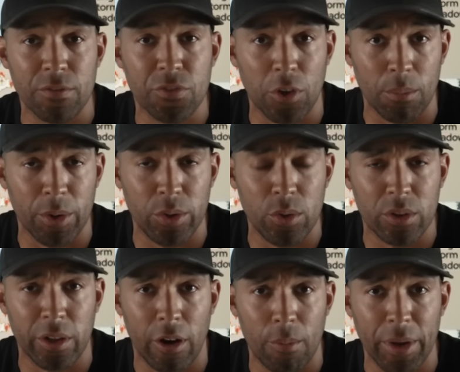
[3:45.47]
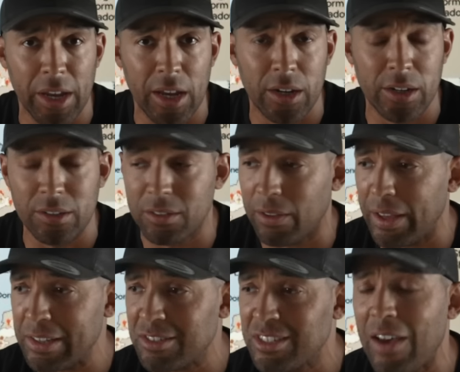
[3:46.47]
of thermonuclear Armageddon until
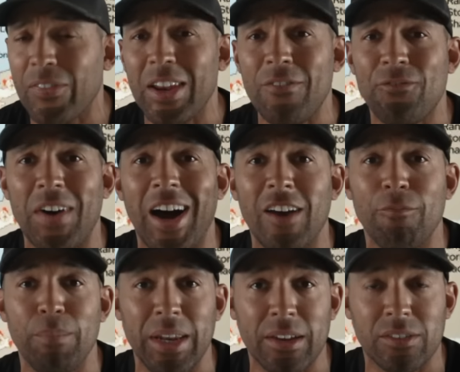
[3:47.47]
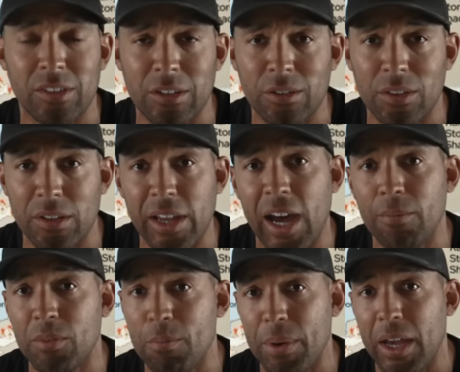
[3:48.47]
like 75 minutes into the
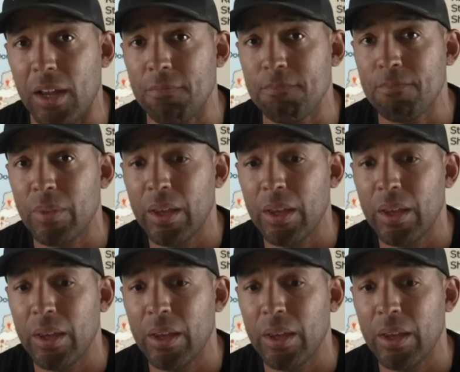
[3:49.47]
damn debate.